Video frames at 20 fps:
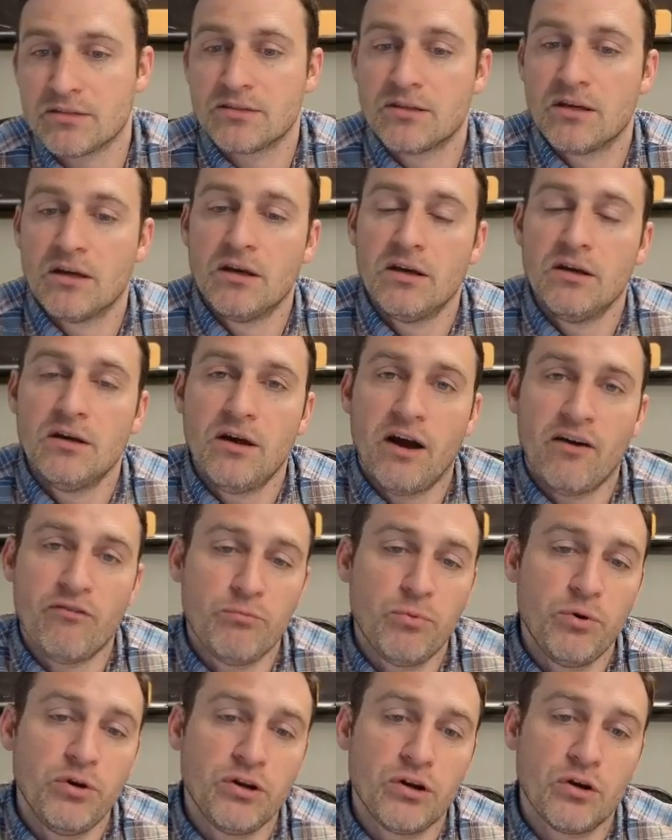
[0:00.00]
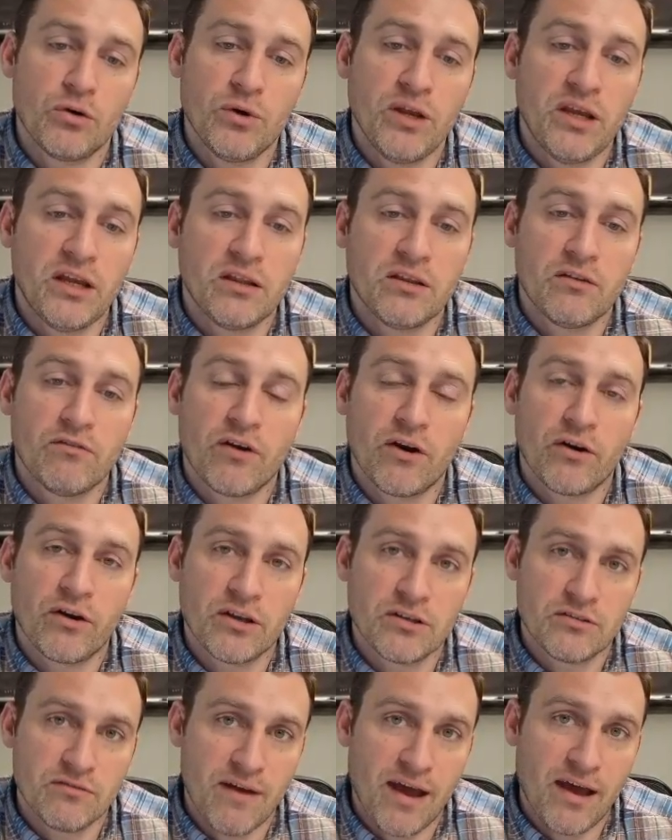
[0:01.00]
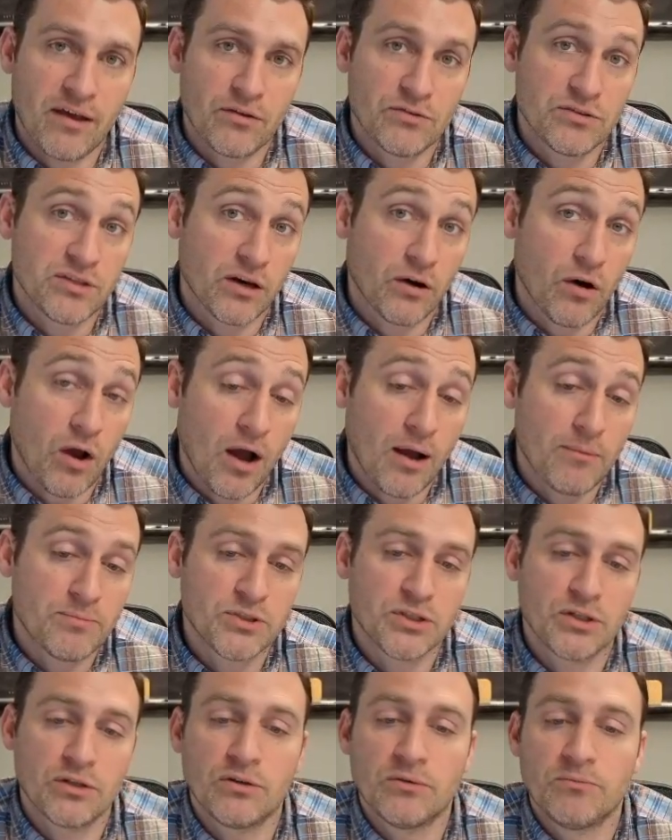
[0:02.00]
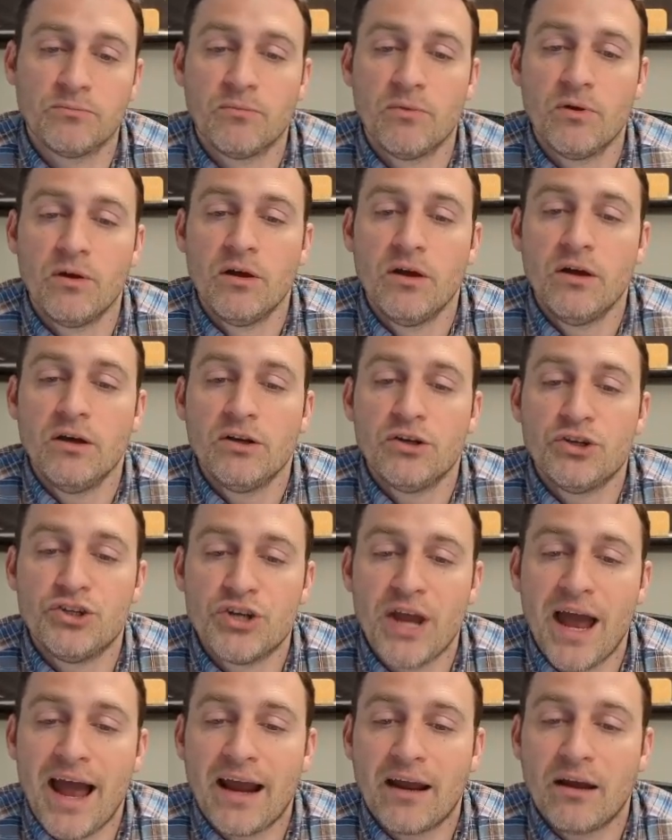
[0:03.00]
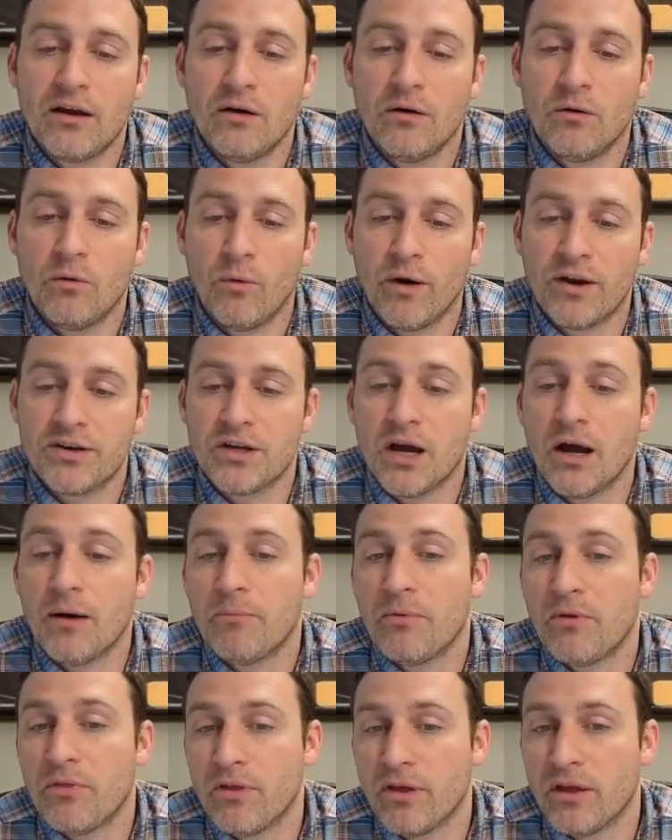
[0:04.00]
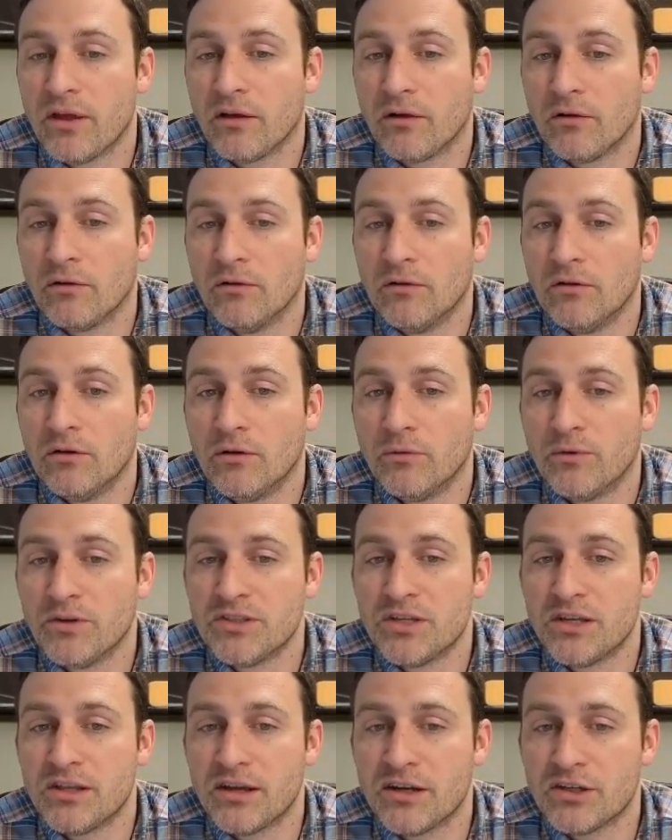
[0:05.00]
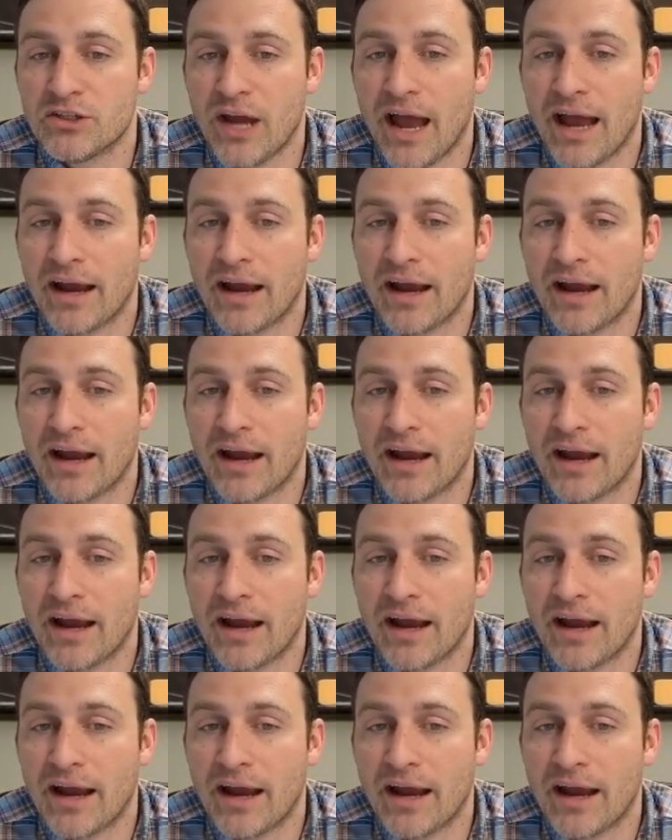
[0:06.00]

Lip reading: I've put in green the various values that are optional. Jack went up the hill. We see that Jack is a